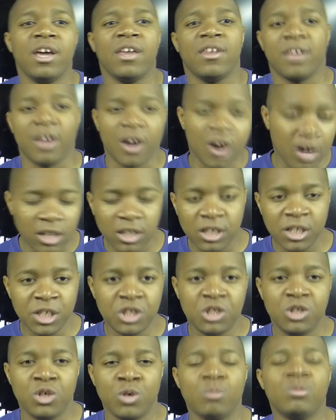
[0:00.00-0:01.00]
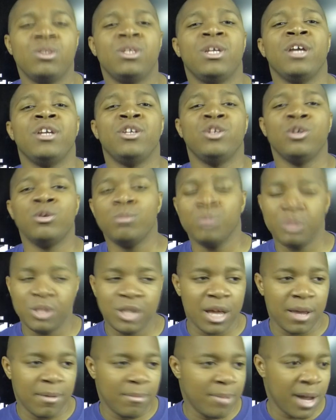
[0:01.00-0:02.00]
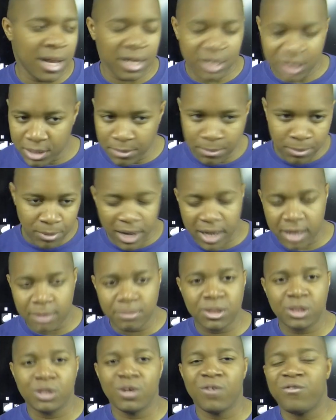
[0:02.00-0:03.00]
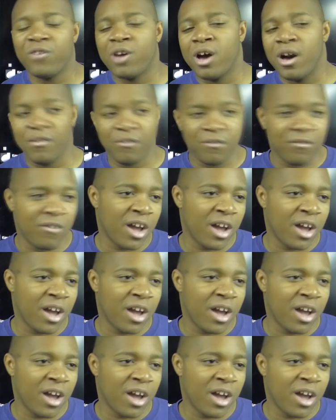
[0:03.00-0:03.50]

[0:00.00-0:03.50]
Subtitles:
They unleash Doomsday. Doomsday manages to break himself out,